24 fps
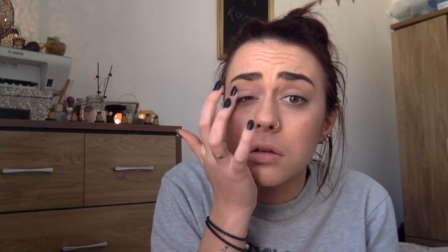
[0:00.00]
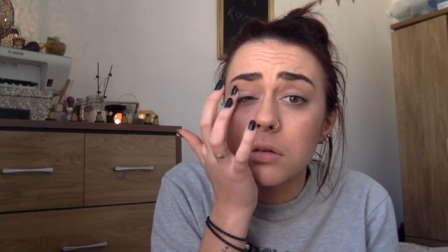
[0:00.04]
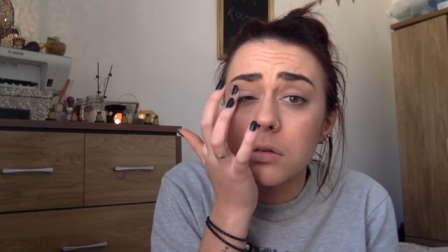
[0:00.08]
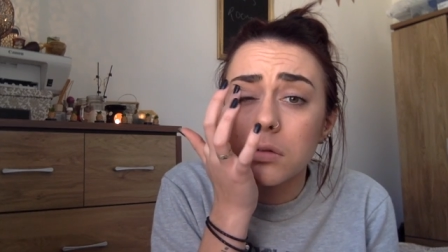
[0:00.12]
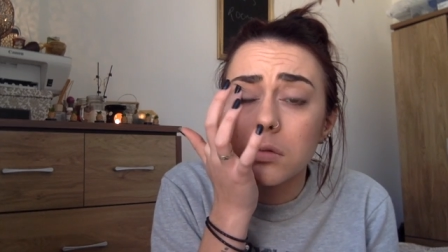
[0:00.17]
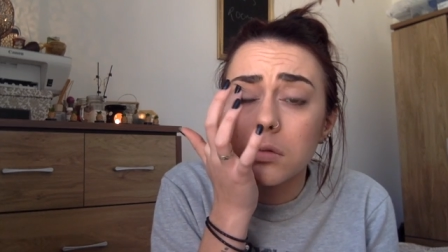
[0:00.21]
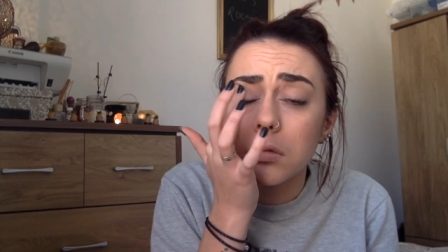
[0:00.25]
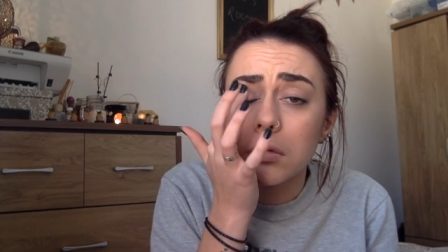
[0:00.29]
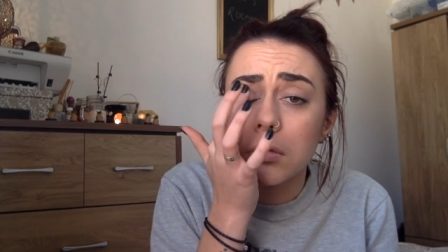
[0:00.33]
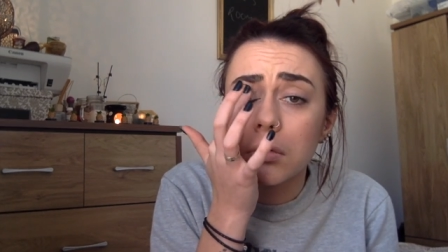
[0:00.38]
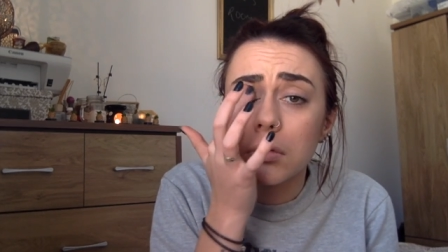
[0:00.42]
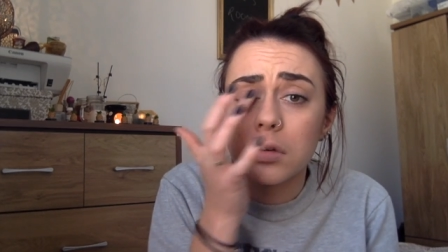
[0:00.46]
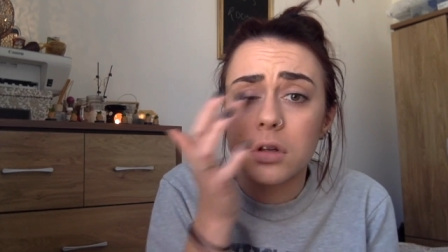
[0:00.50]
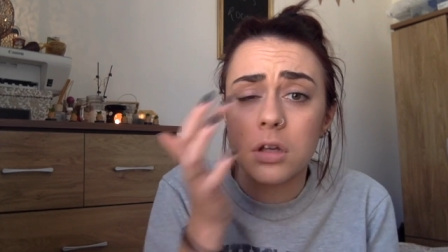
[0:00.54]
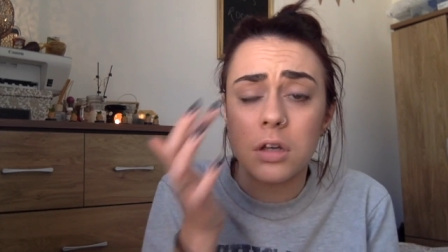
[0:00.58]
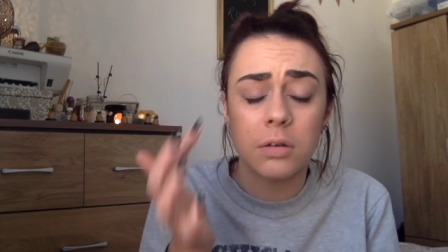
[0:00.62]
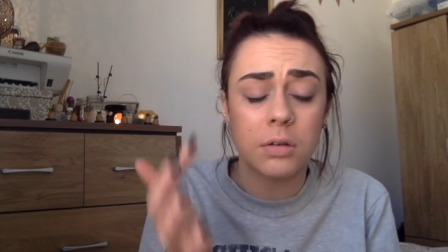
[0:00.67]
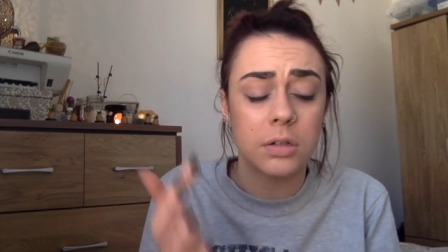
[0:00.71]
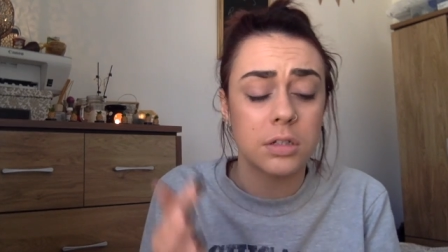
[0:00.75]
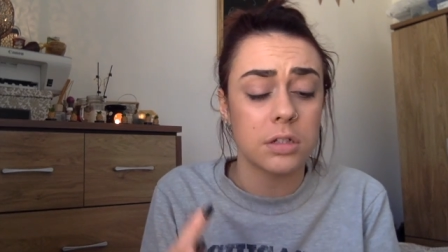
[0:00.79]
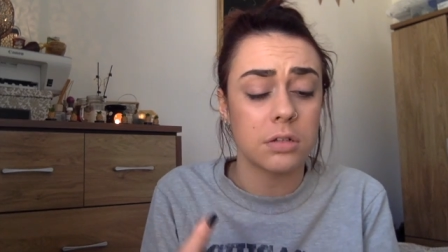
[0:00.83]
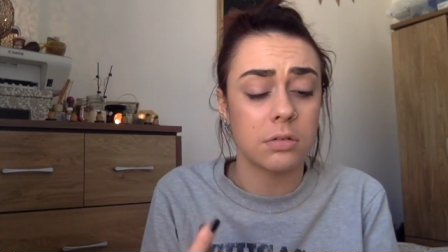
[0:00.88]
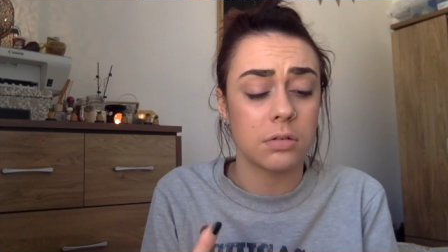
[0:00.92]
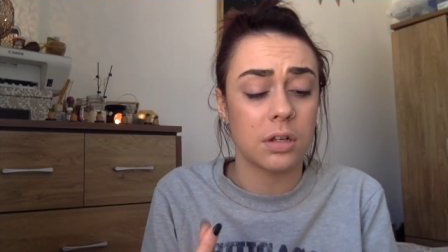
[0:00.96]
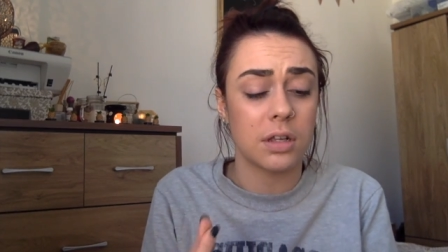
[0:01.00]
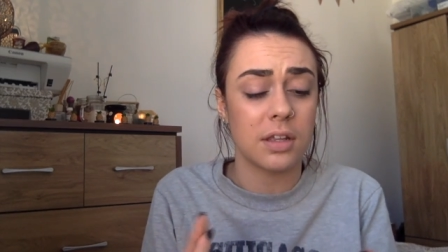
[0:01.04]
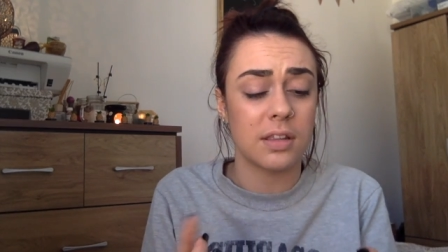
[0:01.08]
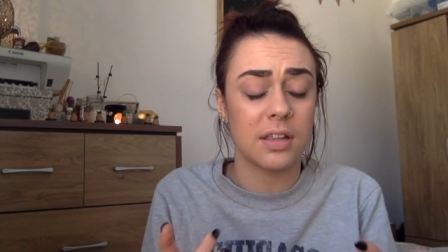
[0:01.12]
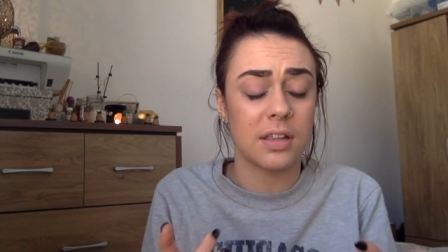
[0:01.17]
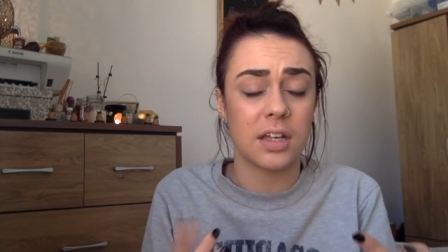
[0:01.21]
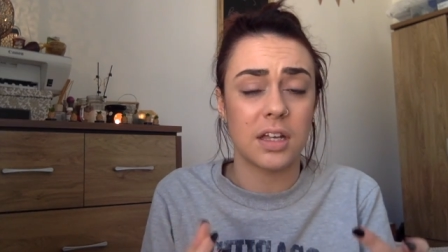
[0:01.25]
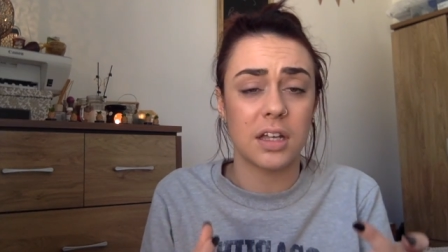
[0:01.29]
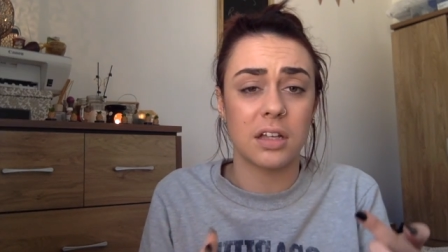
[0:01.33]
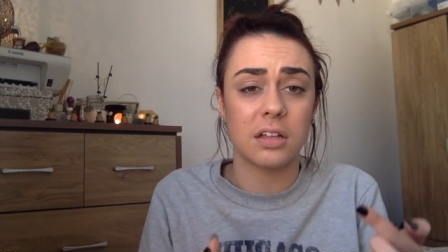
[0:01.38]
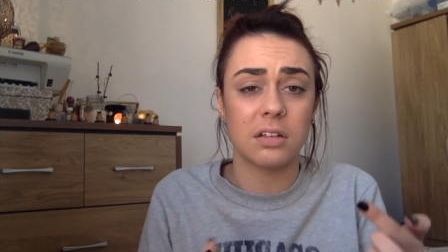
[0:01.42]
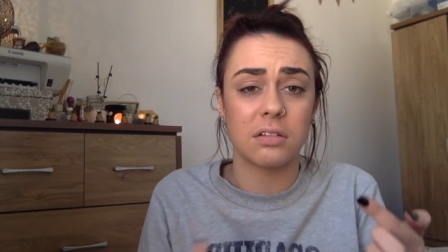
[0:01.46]
Oh no, I don't like
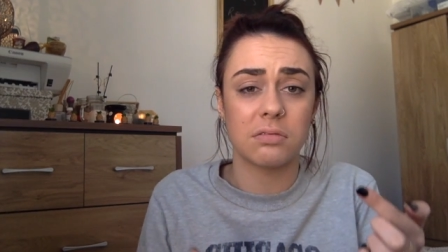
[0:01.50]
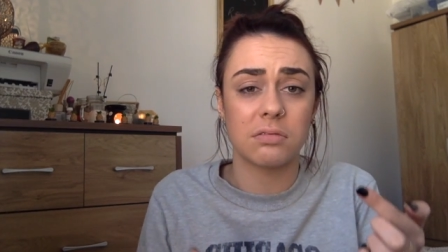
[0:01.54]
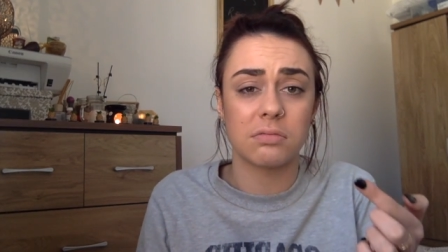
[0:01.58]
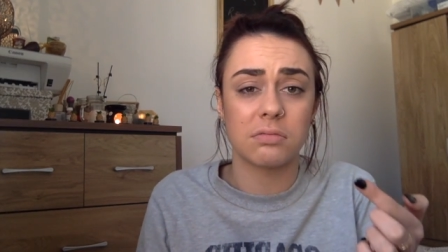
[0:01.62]
that.